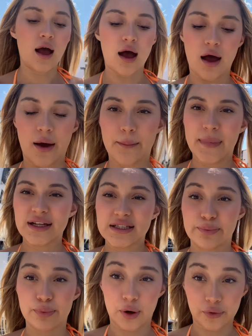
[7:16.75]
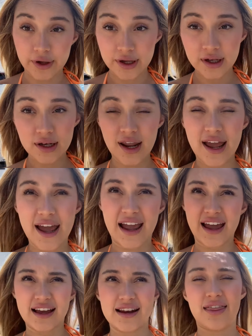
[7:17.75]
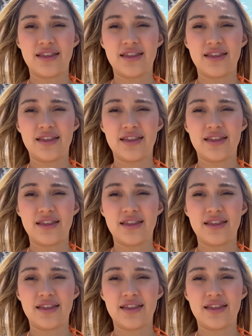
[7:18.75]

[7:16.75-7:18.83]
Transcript: Um, it's broken and